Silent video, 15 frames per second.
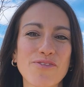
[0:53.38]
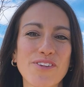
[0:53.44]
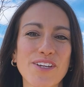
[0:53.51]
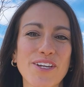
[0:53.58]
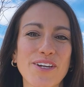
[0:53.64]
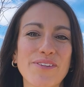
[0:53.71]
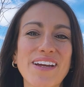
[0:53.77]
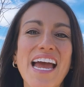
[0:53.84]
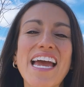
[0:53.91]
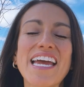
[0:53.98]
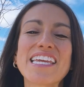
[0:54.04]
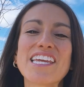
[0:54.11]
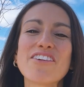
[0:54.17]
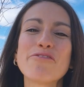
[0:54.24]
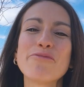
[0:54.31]
for you,
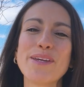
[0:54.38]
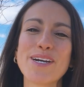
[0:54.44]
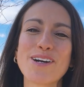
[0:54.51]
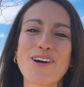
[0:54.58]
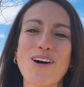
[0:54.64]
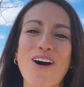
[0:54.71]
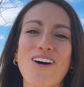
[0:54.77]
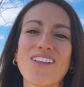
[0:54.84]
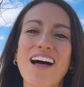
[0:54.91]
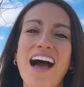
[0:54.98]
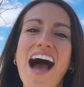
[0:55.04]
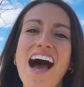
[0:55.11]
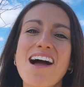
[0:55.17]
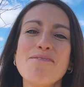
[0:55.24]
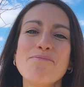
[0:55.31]
give me a call.
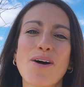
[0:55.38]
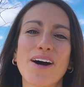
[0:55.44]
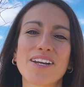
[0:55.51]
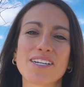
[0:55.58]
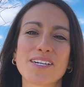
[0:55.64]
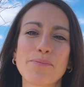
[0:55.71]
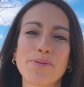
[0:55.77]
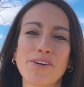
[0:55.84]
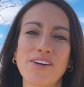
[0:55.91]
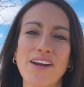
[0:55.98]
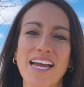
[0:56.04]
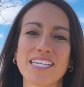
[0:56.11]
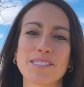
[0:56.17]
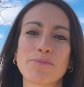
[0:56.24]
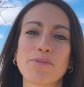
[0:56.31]
I'm Monica
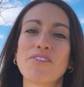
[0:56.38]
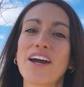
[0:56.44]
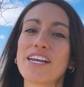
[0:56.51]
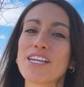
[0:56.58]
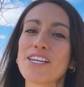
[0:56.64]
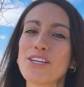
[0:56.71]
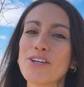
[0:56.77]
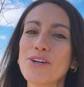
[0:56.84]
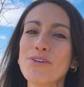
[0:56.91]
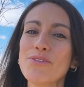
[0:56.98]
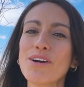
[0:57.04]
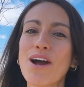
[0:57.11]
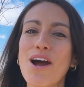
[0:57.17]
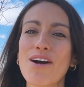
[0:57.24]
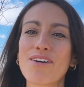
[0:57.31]
Perez, providing
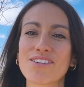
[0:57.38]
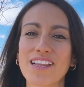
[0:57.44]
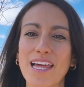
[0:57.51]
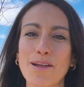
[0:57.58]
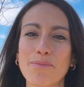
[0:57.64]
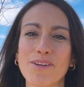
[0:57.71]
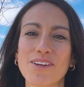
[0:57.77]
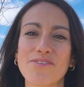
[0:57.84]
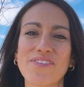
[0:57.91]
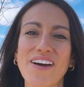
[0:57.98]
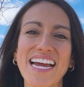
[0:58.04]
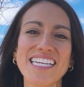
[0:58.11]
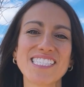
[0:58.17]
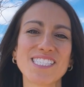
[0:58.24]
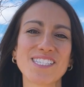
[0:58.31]
you reliable
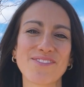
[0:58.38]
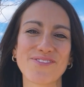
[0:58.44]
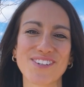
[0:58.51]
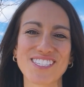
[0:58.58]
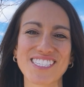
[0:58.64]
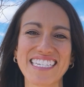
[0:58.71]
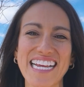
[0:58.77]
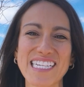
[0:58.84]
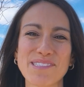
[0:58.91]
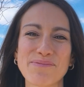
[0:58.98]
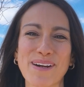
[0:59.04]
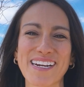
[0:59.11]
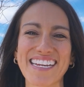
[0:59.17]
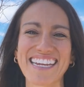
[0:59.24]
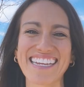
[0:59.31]
advice for
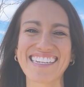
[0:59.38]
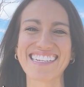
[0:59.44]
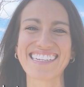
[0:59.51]
today's market.